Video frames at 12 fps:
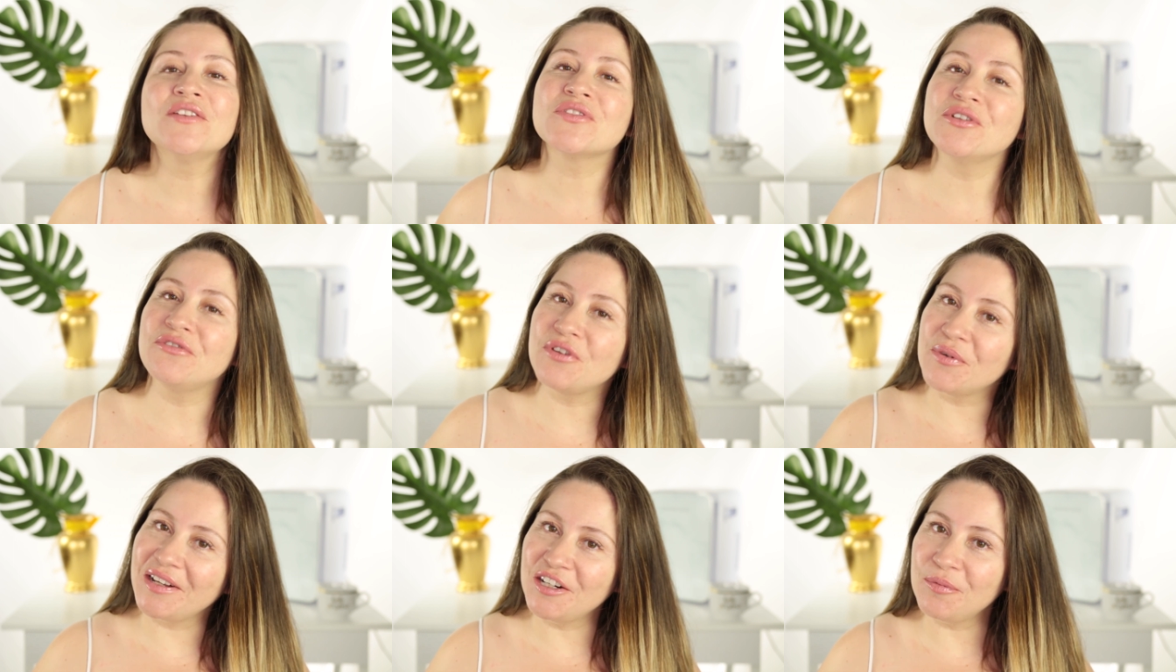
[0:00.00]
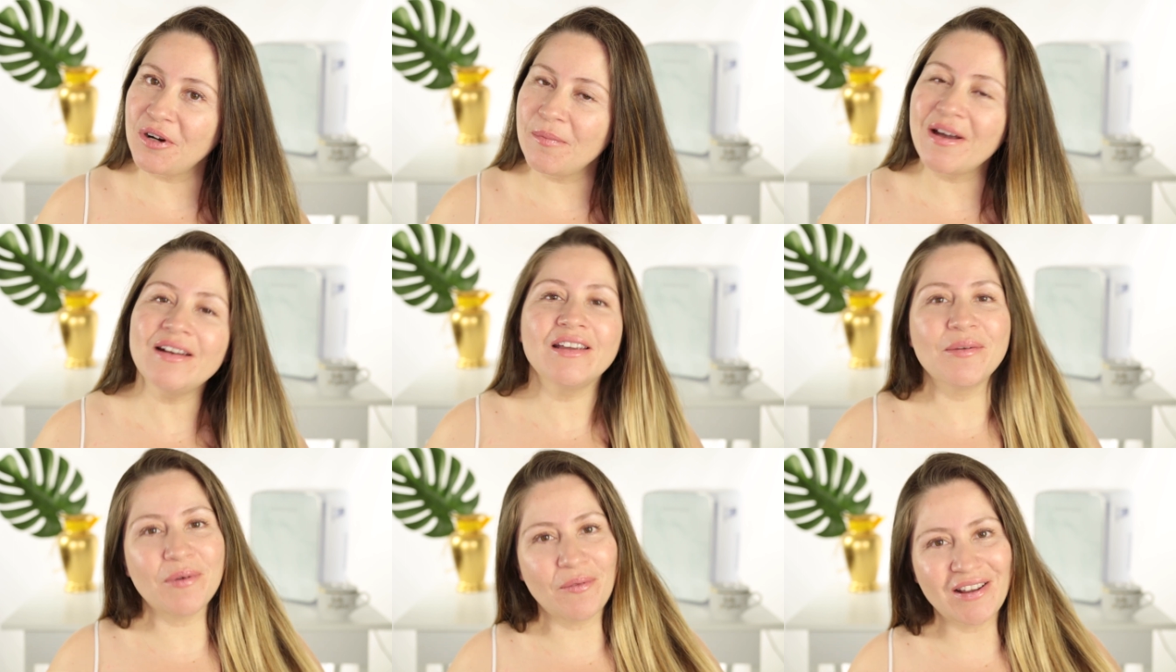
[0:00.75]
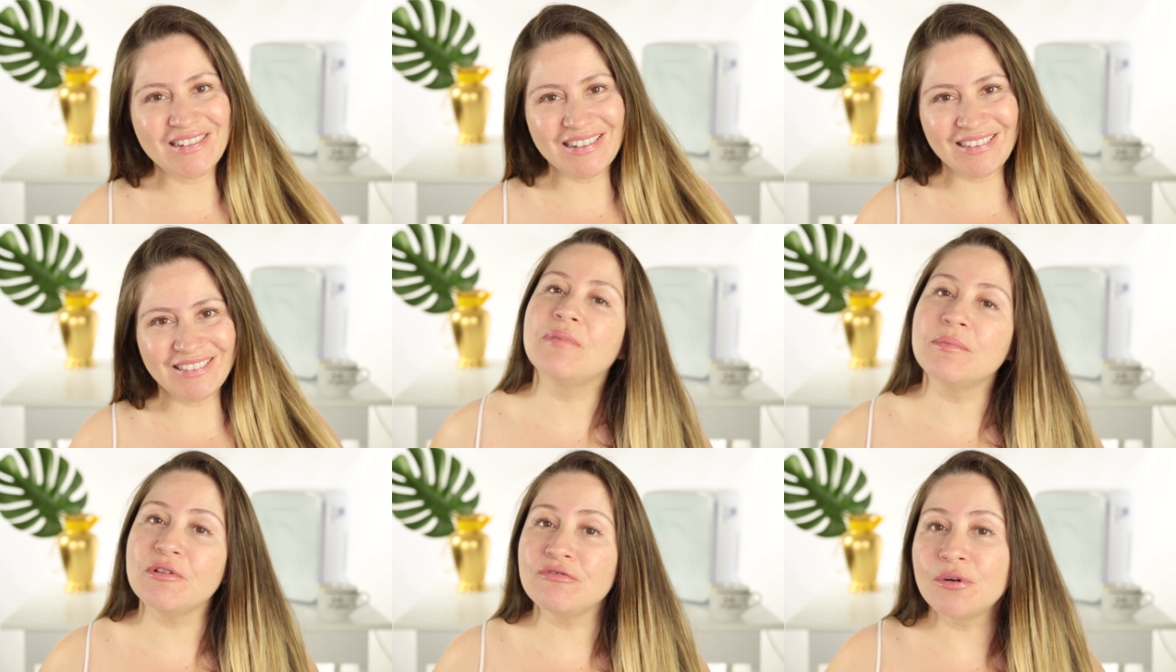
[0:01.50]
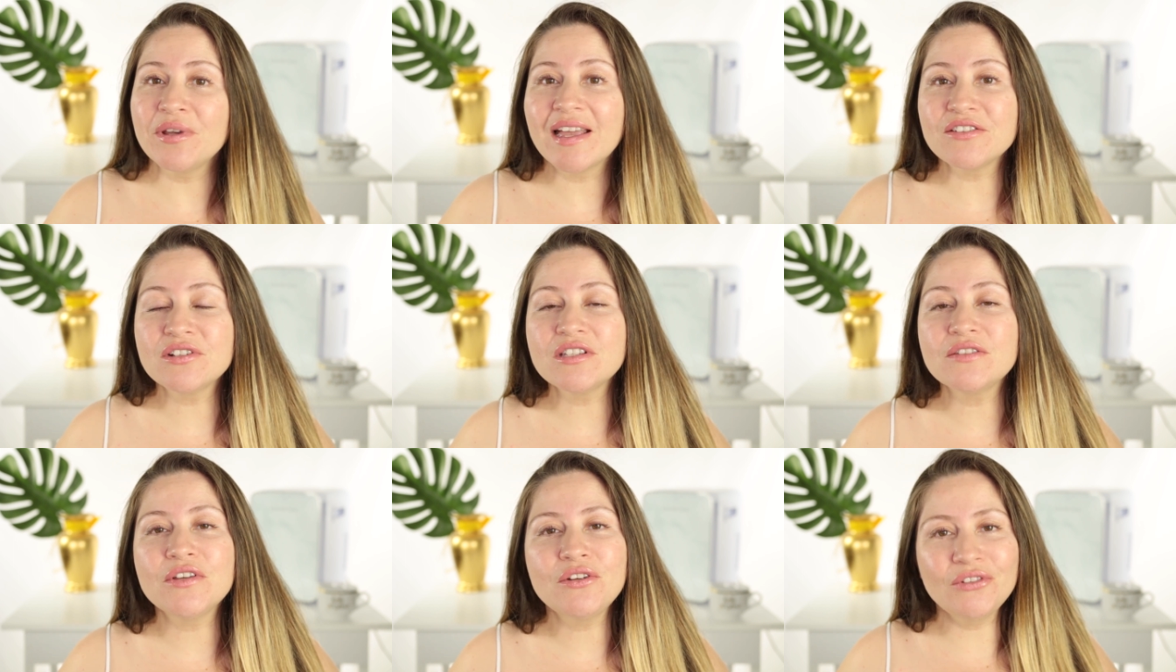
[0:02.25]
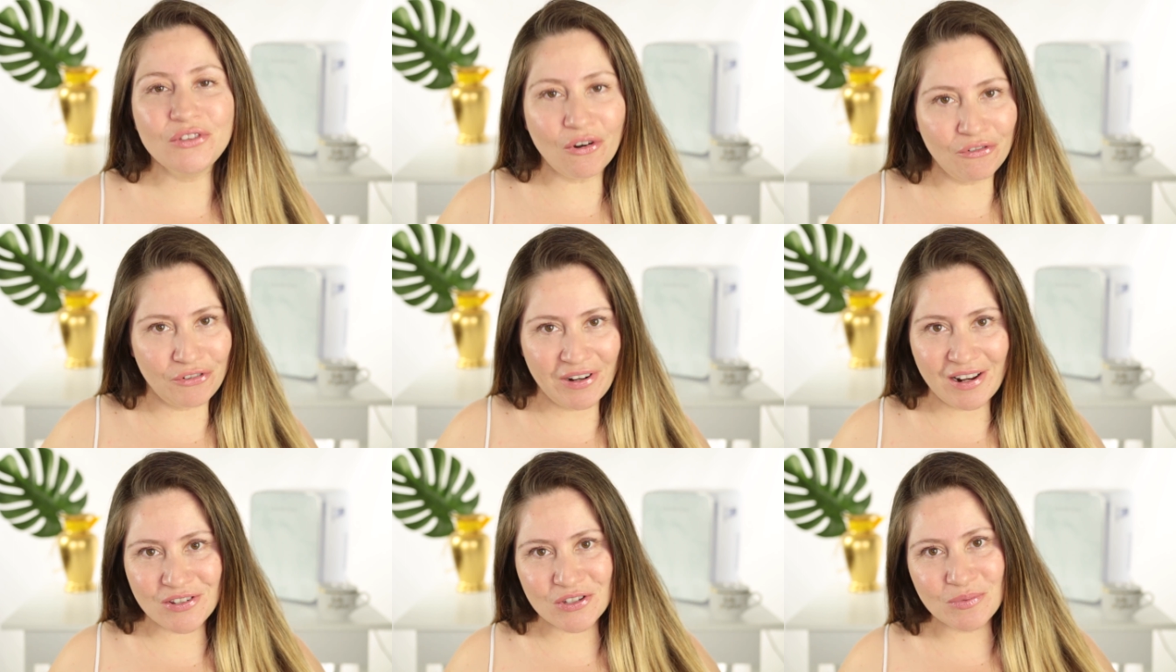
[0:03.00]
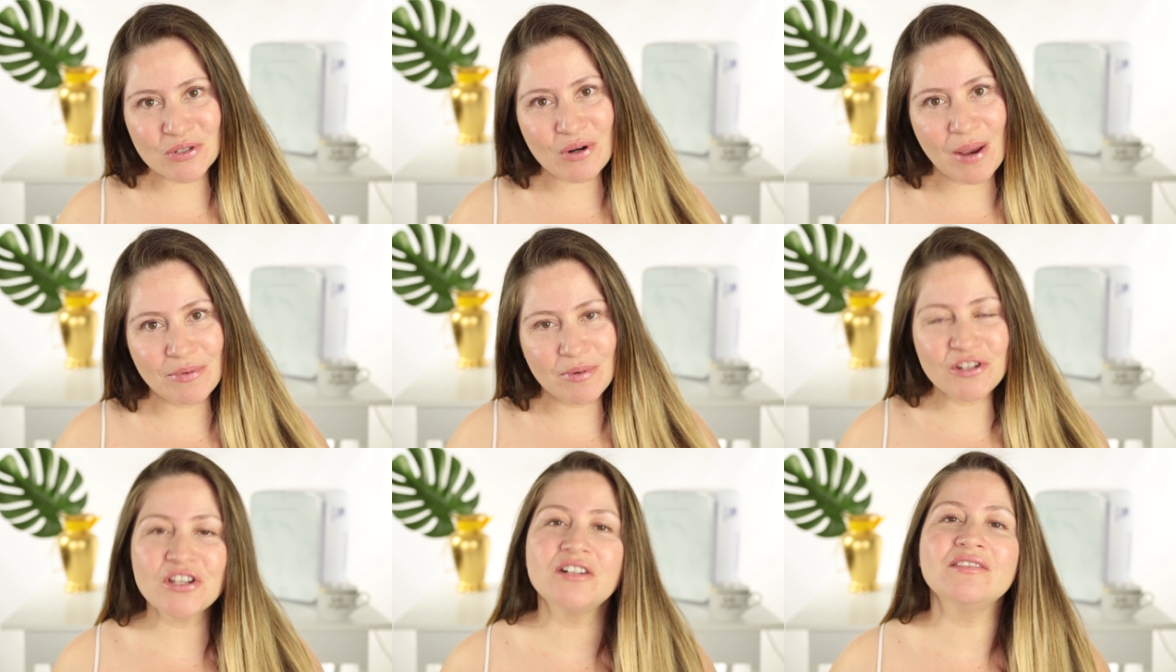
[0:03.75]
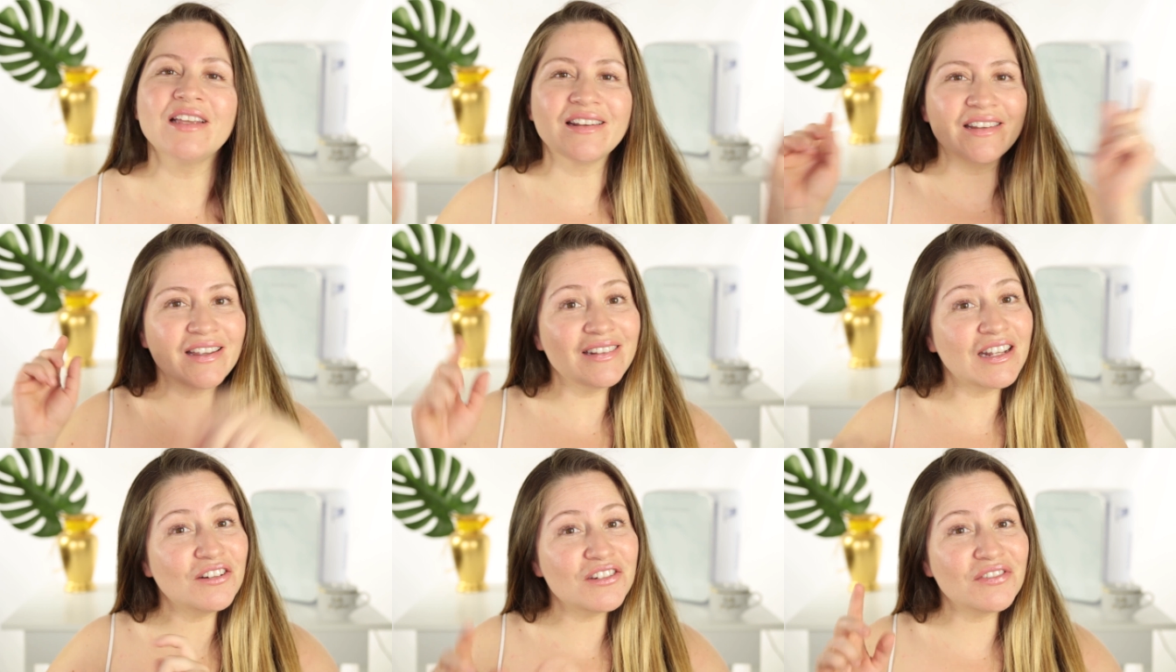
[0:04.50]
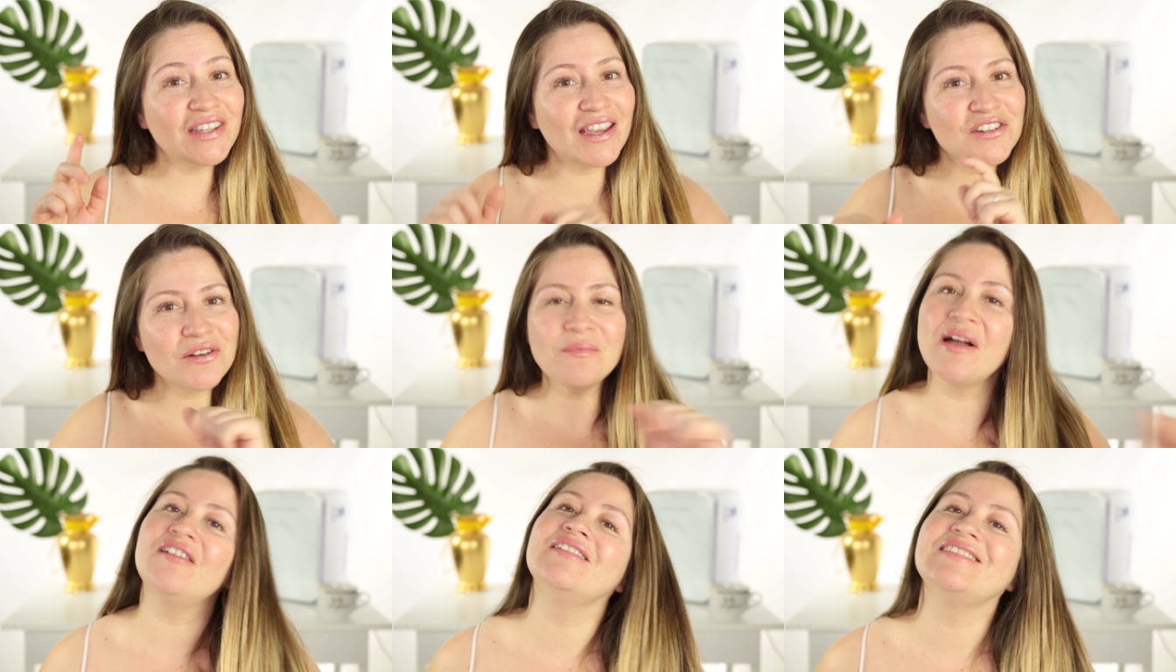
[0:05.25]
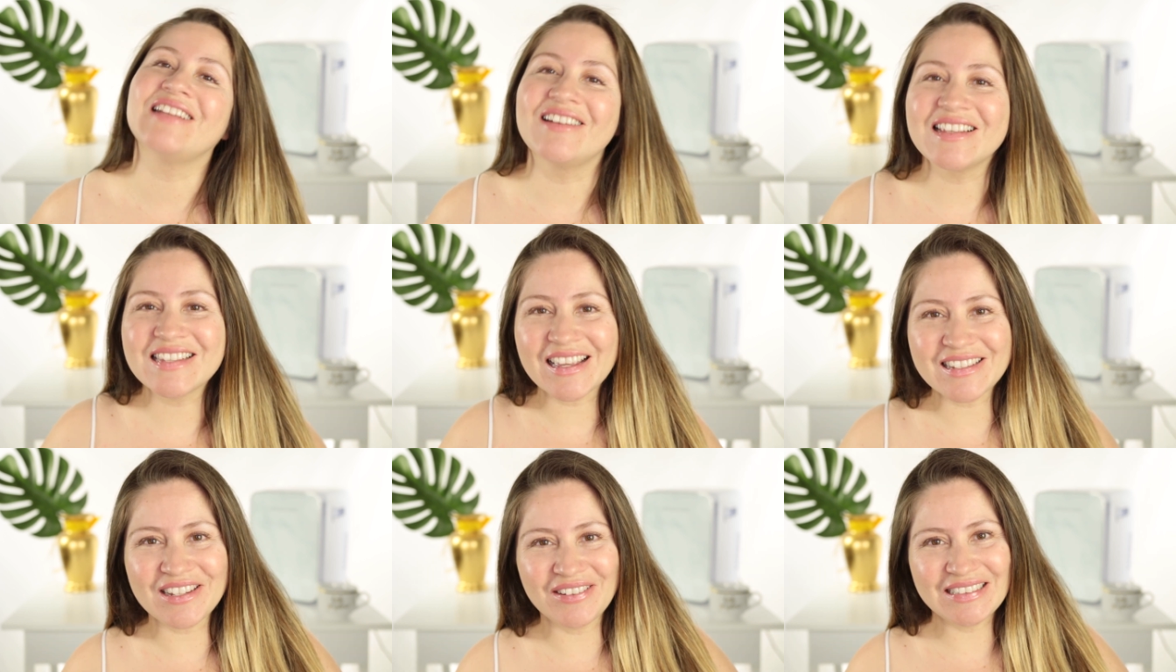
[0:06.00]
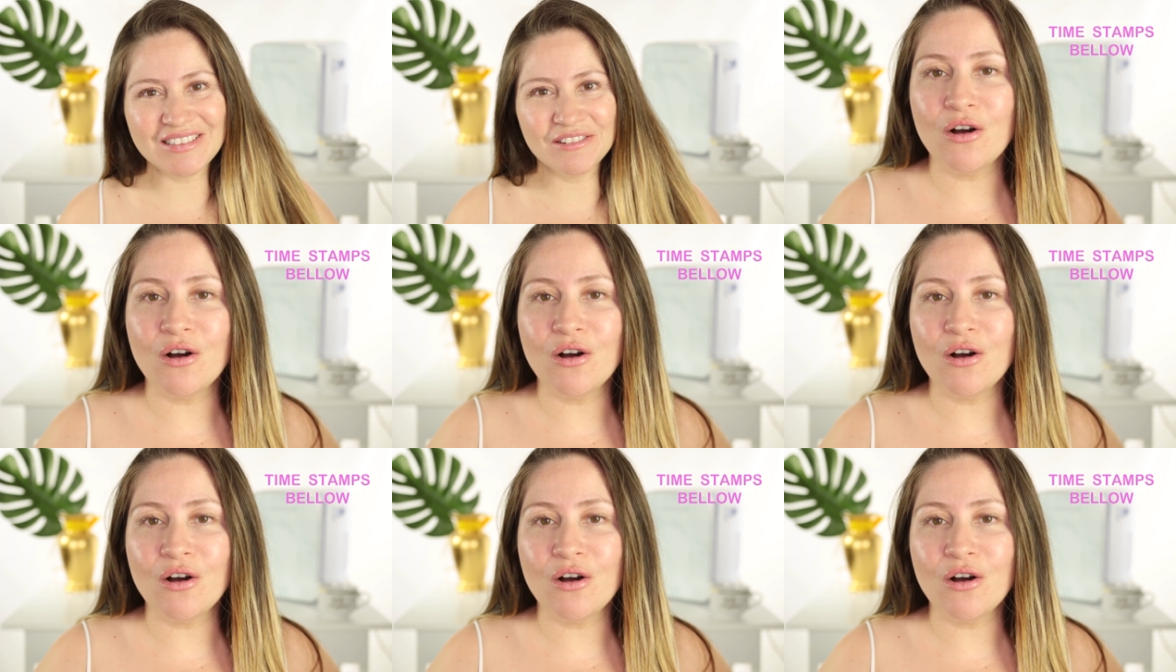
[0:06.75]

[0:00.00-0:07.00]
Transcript: So if you want to hear more about it, keep on watching. But before we get to this video, don't forget to subscribe to my channel and hit that notification bell. Now let's get to it.